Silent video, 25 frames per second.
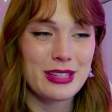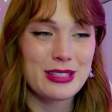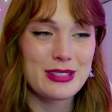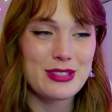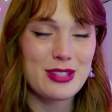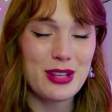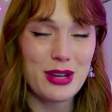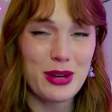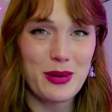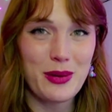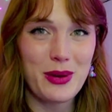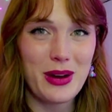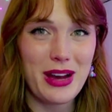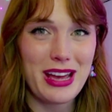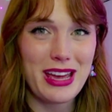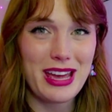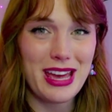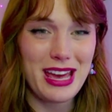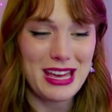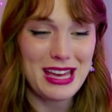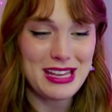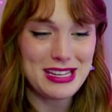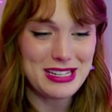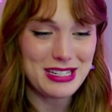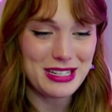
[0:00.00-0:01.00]
So I
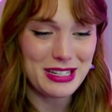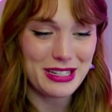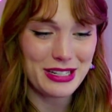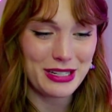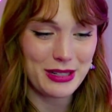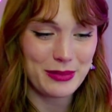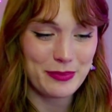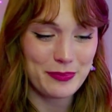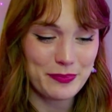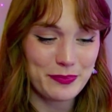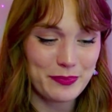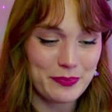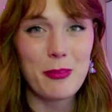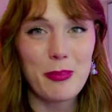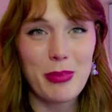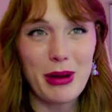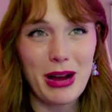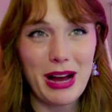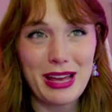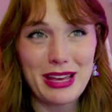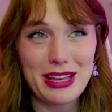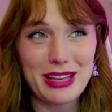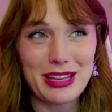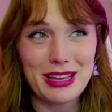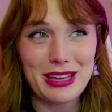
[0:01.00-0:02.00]
ended up
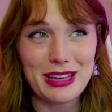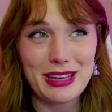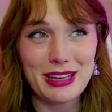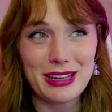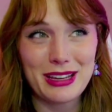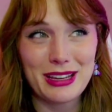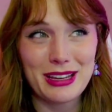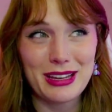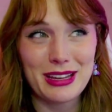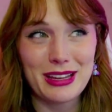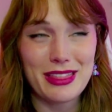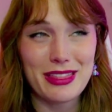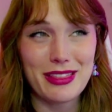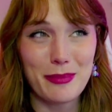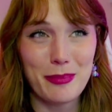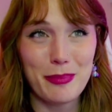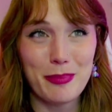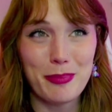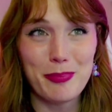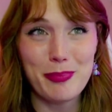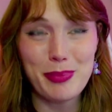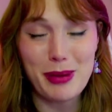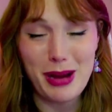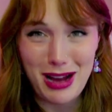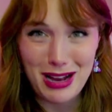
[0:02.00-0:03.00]
buying the
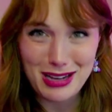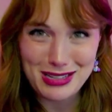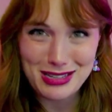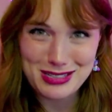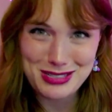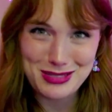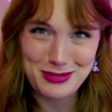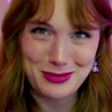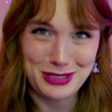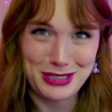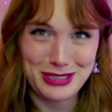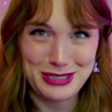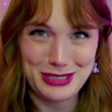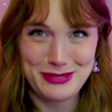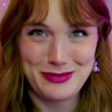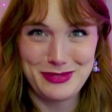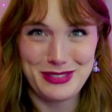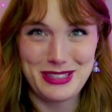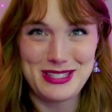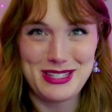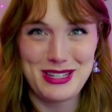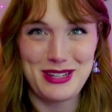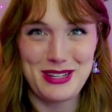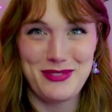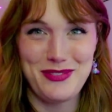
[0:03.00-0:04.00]
boxed one
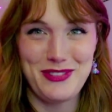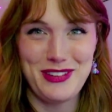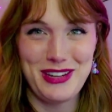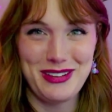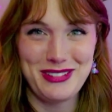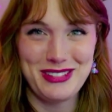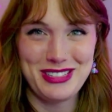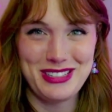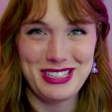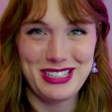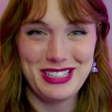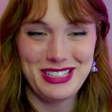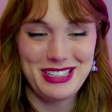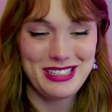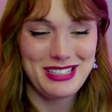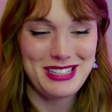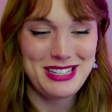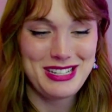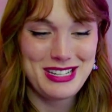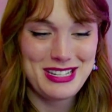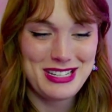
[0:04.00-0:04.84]
once I found it.